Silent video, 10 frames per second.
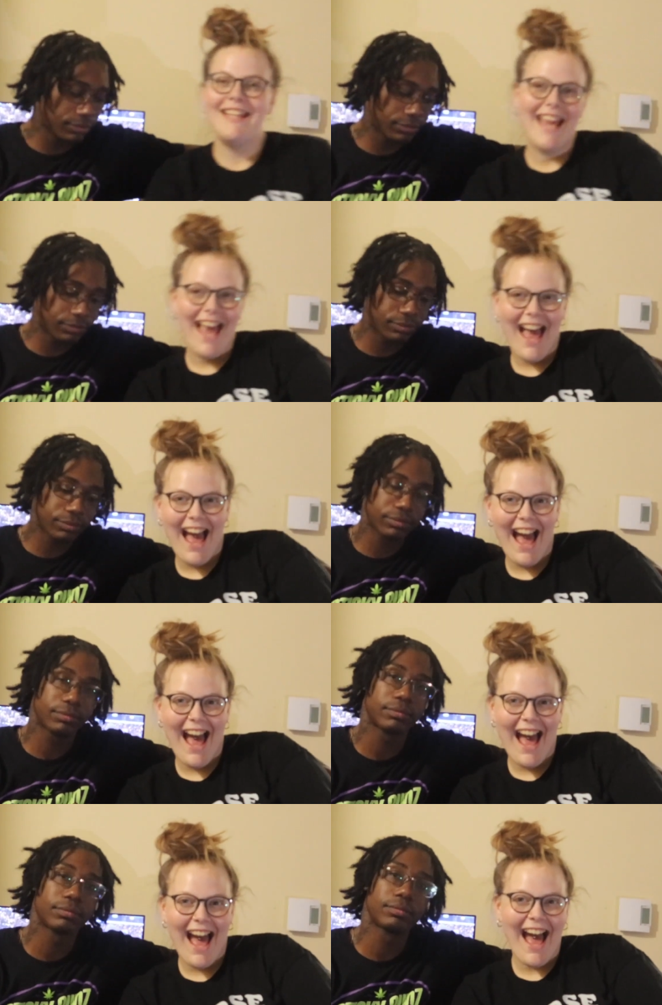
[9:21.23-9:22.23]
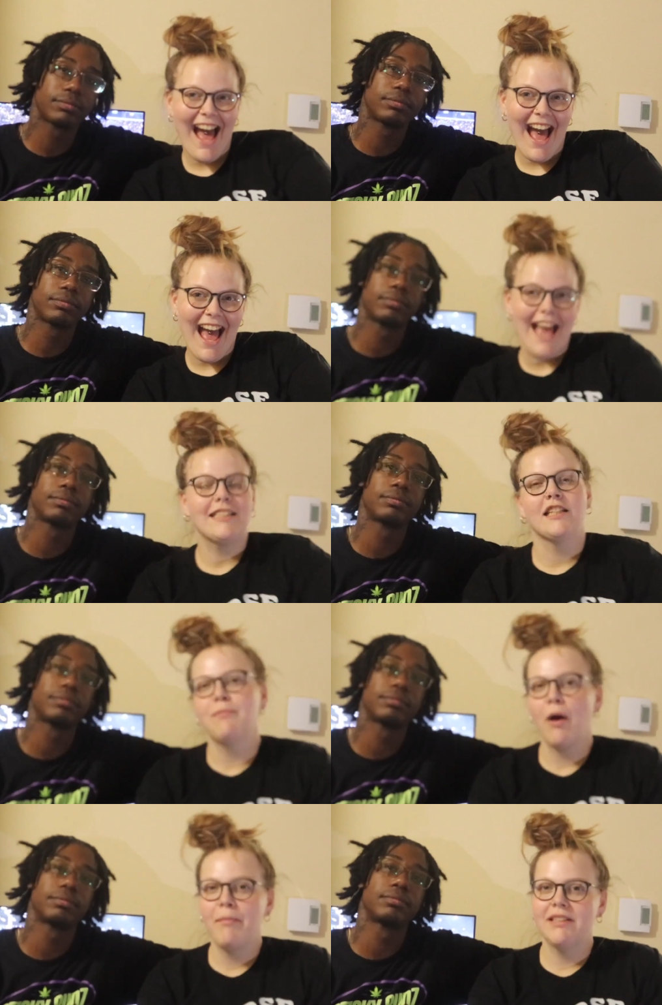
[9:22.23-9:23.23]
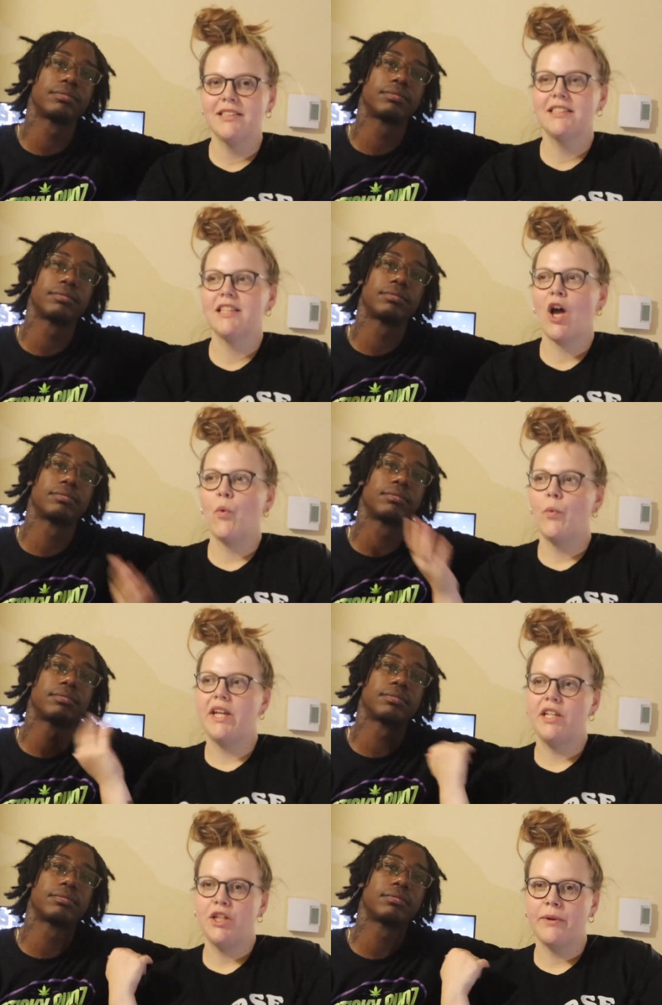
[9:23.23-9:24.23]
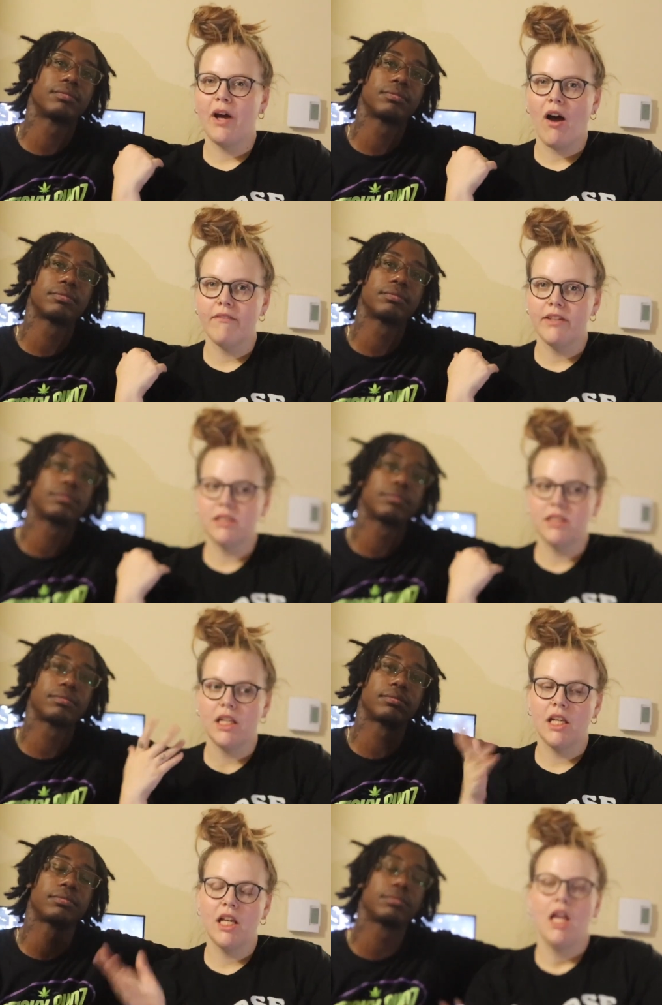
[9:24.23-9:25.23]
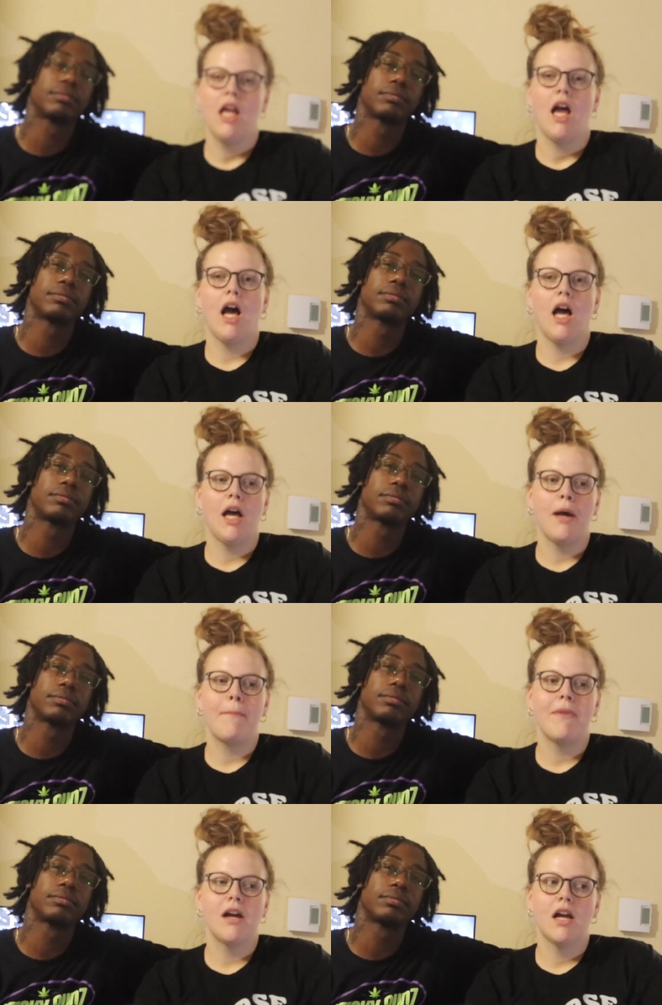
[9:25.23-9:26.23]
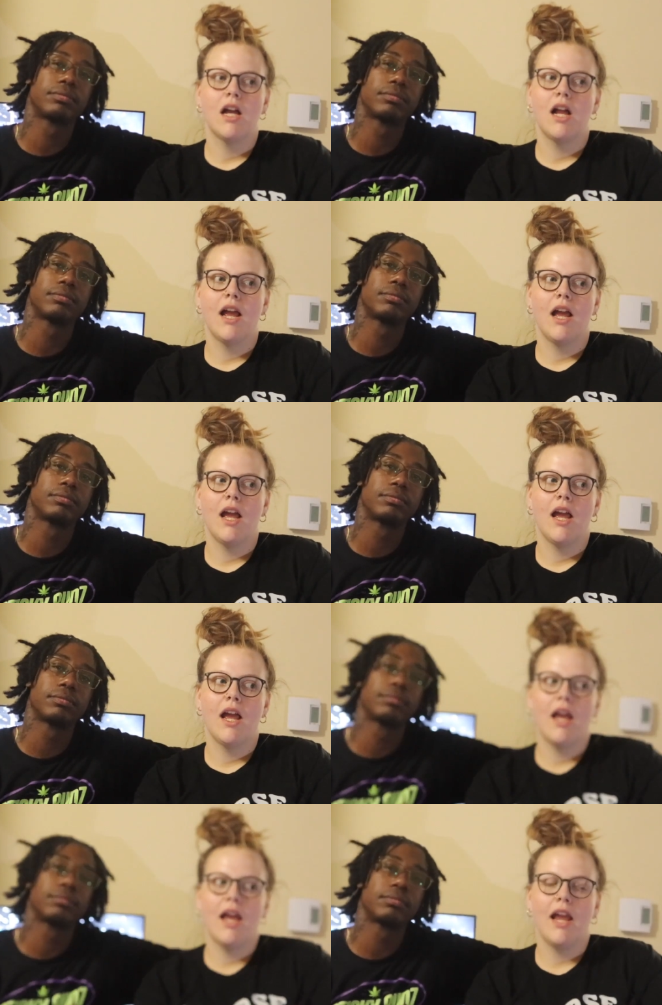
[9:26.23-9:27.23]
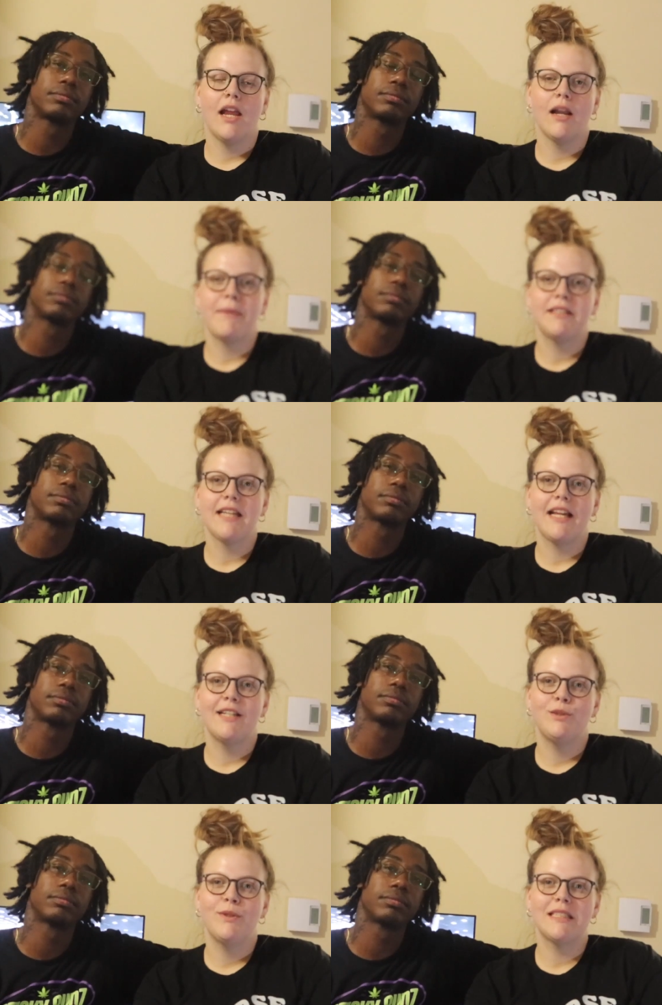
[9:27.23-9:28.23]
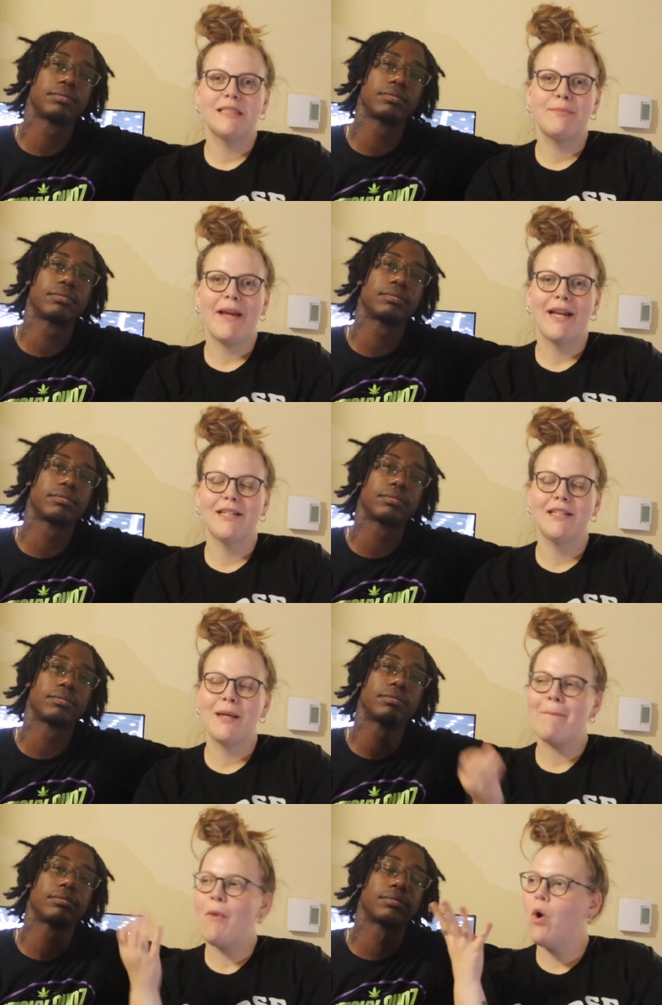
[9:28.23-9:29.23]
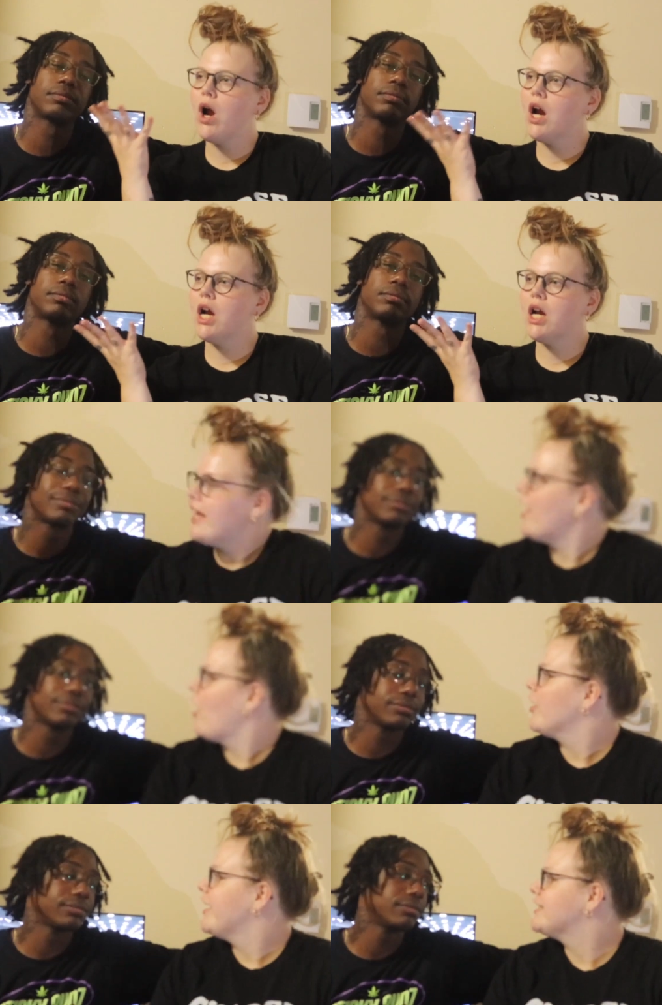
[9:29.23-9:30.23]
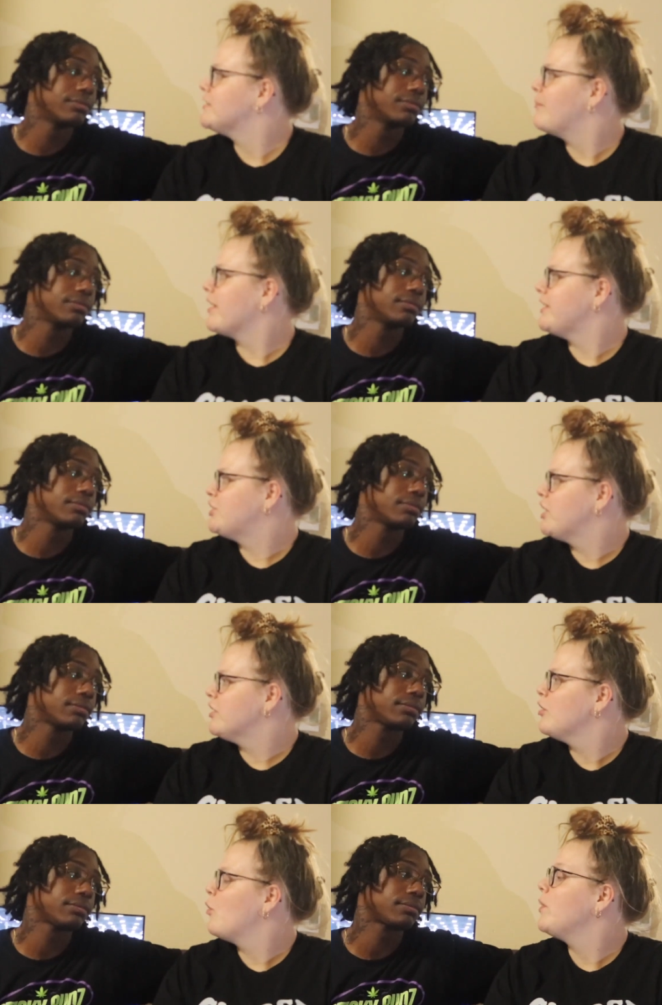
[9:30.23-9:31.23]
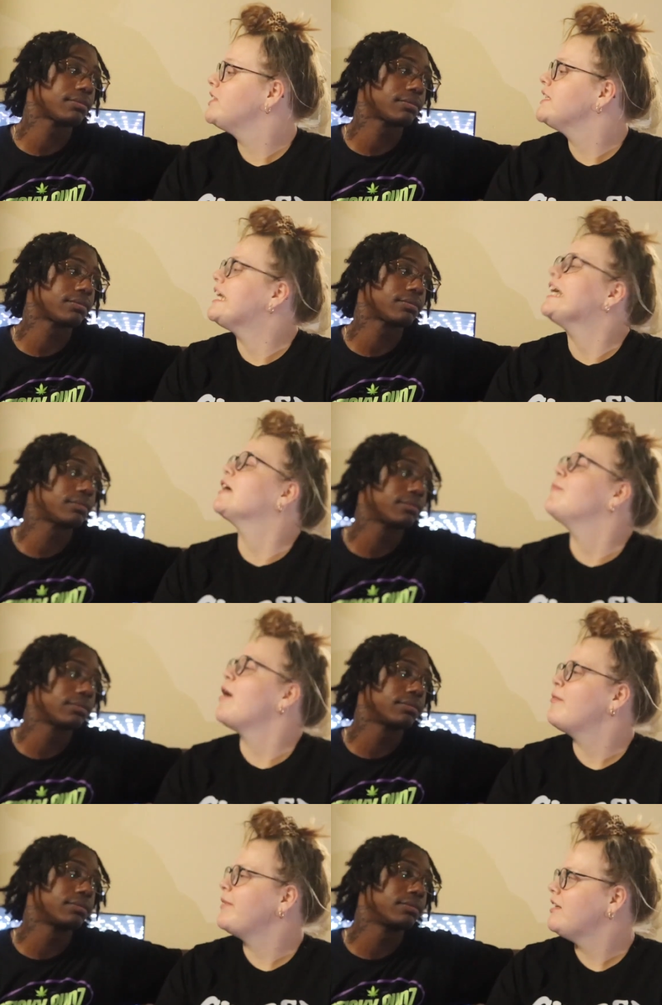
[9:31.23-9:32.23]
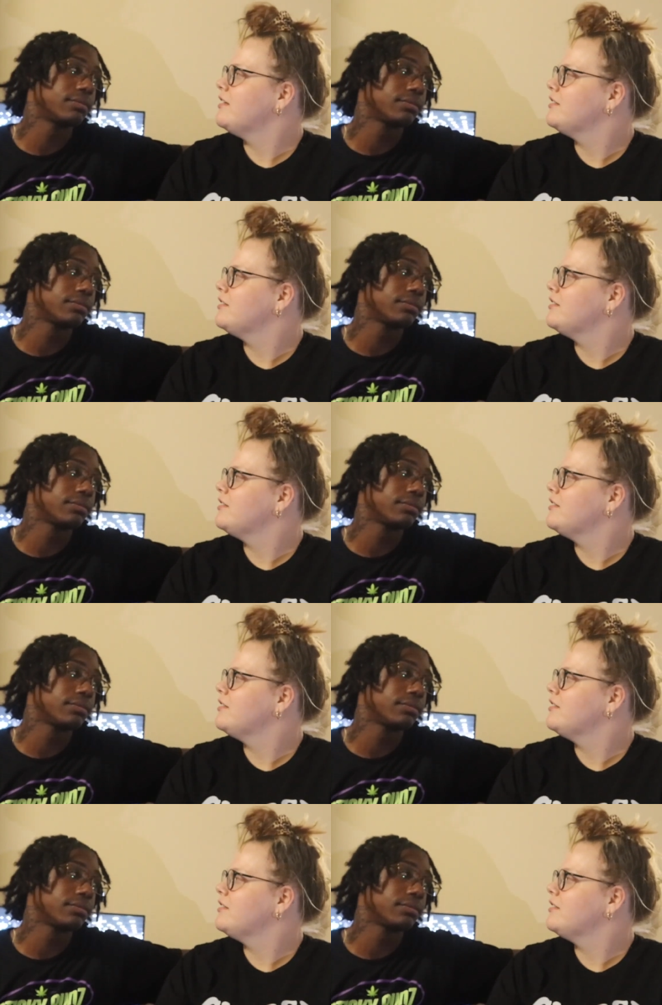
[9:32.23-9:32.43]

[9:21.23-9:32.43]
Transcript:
Speaker 1: Yeah! It's a small business. We do it, obviously. Um, and I'm excited to expand more. Our icks about each other. What's an ick about me?